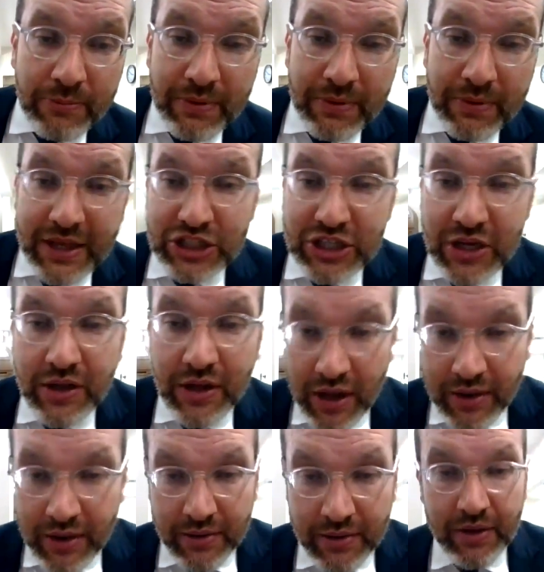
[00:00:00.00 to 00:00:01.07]
B'Gdesh.
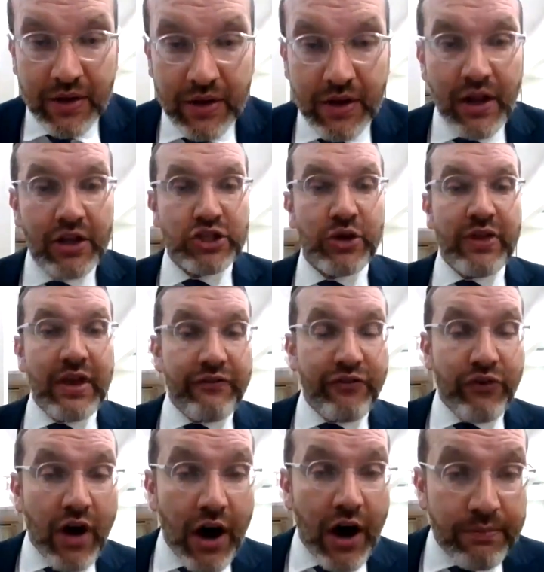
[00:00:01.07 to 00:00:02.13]
So
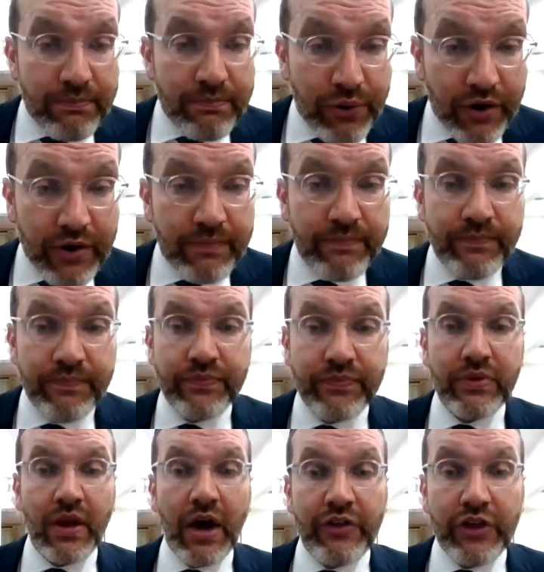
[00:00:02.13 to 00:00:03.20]
therefore, on Purim,
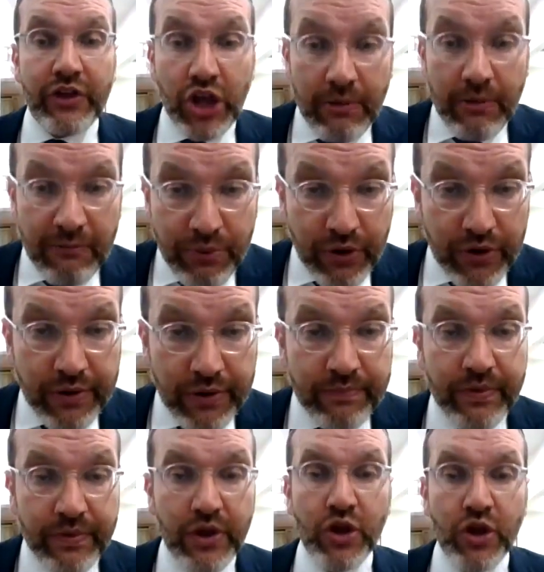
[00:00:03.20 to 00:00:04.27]
on the Yom Purim,
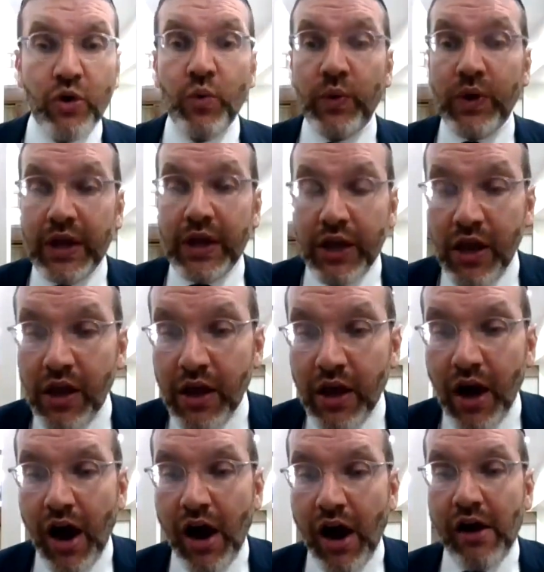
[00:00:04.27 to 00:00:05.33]
we
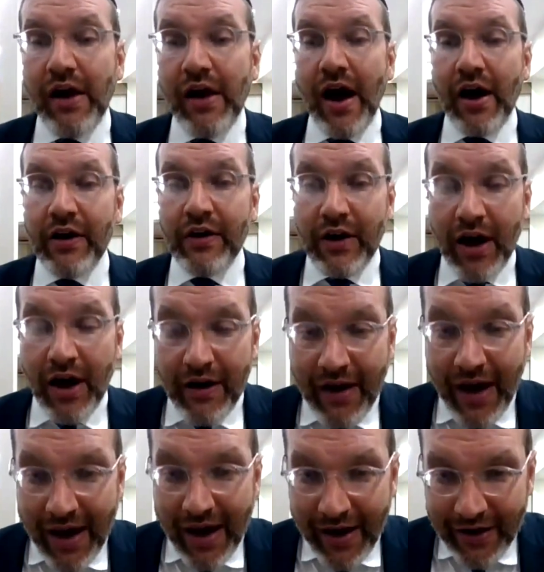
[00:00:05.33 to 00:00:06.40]

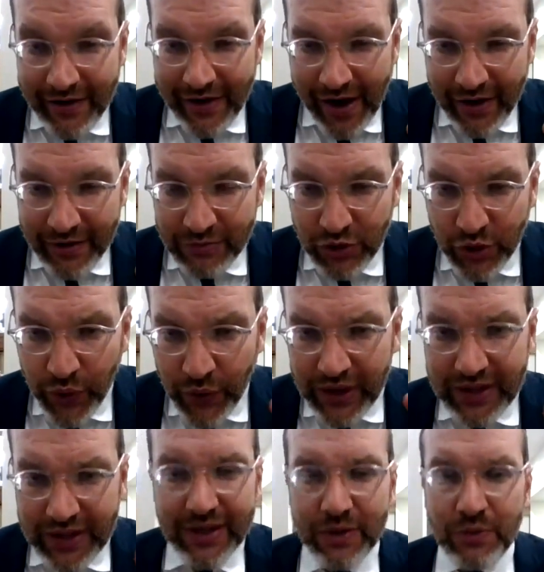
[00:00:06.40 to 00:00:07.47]
are toiling.